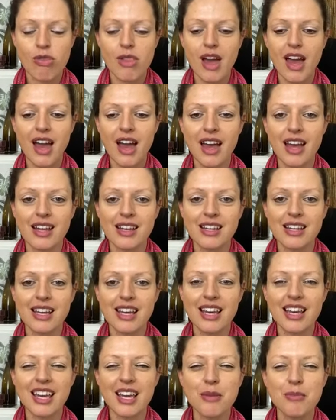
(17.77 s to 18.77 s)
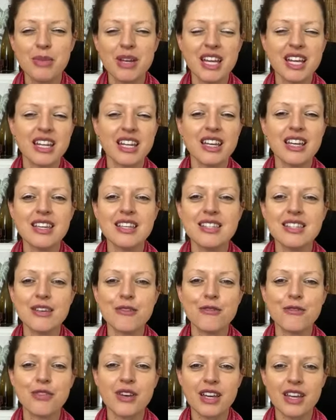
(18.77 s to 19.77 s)
And it can be an easy
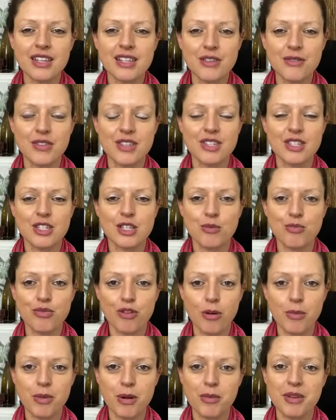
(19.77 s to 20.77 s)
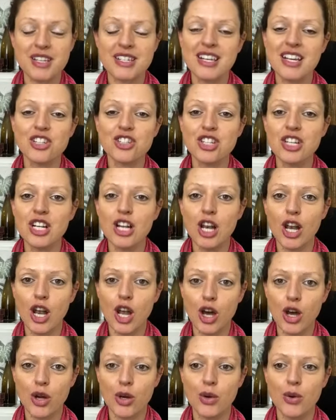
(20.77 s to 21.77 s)
fix if this is a problem, and it's actually
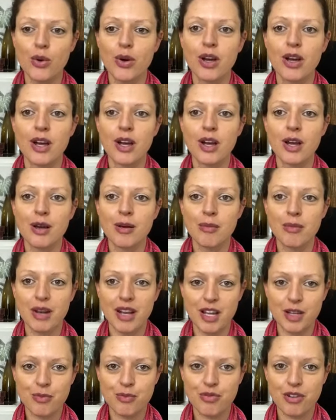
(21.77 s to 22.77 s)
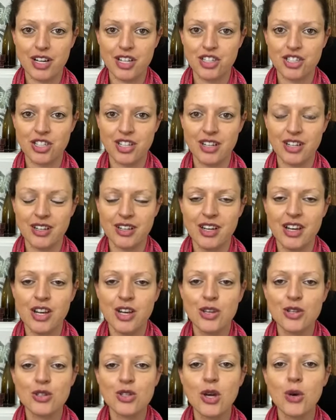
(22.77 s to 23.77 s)
low blood pressure.
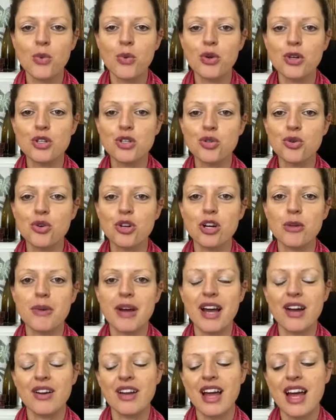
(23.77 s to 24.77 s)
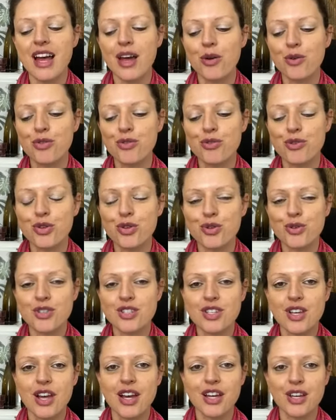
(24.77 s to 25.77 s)
So I want to talk about how through your
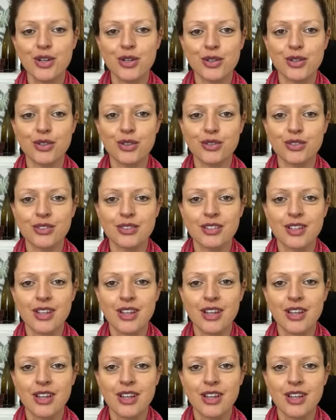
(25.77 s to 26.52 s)
cycle,